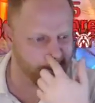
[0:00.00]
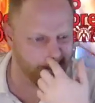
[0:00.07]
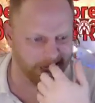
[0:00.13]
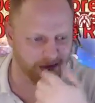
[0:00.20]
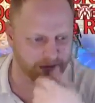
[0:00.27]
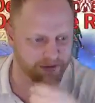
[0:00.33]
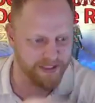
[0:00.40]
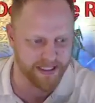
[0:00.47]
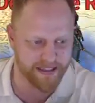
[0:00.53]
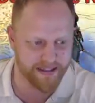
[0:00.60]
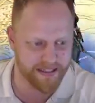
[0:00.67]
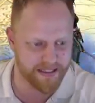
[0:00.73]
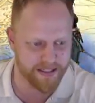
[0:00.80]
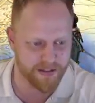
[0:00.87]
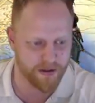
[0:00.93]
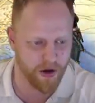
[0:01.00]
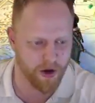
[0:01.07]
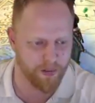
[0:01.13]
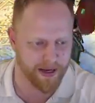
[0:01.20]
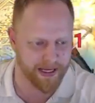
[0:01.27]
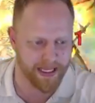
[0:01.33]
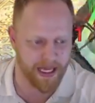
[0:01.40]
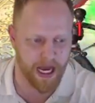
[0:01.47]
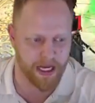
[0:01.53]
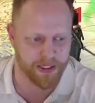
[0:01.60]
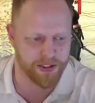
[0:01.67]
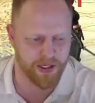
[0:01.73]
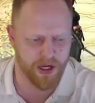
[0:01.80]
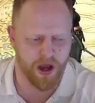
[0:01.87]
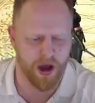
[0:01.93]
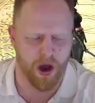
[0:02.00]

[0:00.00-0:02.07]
I don't think this is... Oh my gosh.